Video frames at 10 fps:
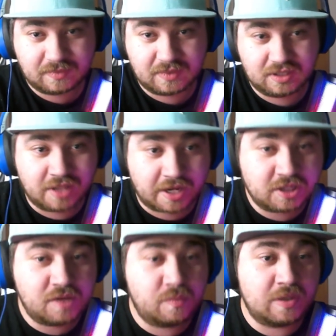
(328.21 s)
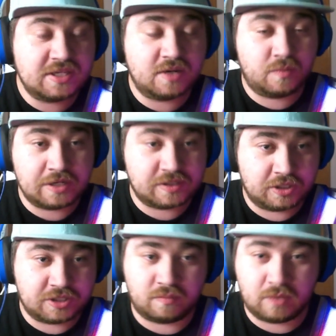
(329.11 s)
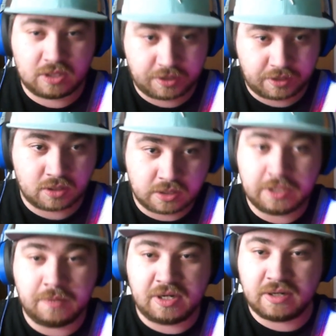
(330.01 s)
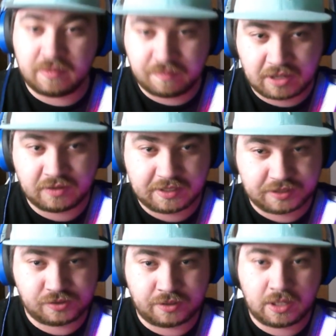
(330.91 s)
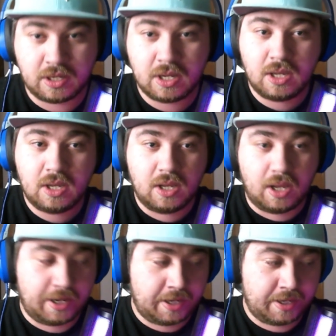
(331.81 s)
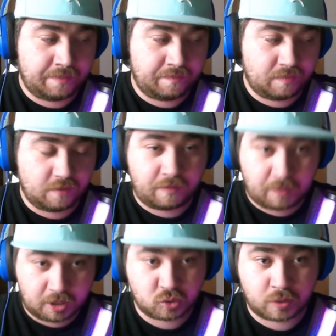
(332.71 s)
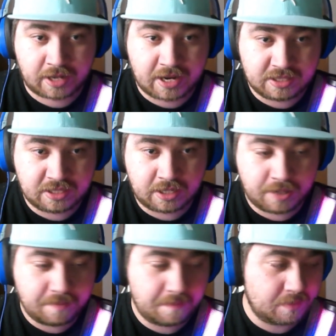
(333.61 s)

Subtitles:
Mm-hmm. Luckily, we did research and we learned a little bit about the history from our tour guide there.